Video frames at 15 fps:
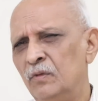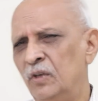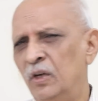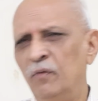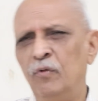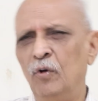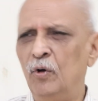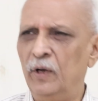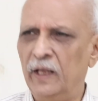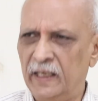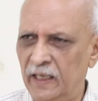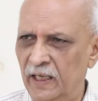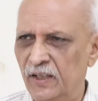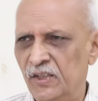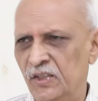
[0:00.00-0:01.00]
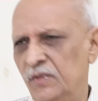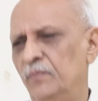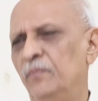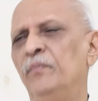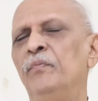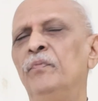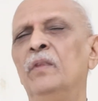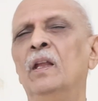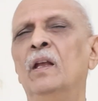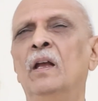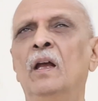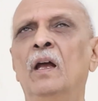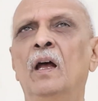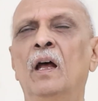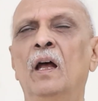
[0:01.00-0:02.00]
3-4 decades.
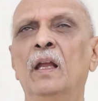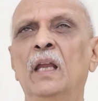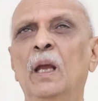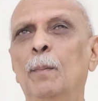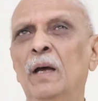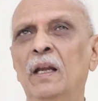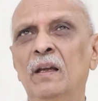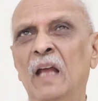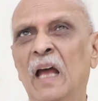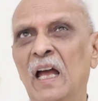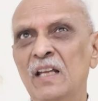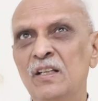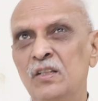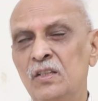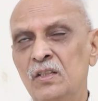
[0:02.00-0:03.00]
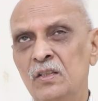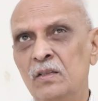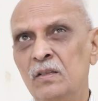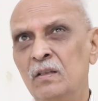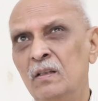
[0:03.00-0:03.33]
Yemen has